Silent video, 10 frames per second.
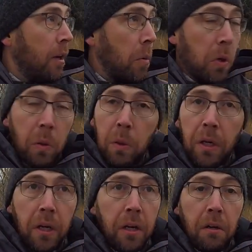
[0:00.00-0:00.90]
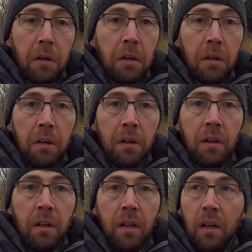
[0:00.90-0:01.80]
Only one here,
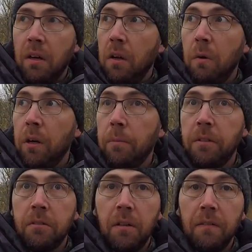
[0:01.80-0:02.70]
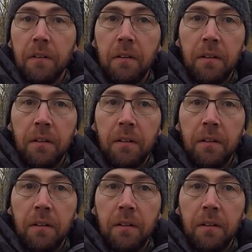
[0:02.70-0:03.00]
only one up this river.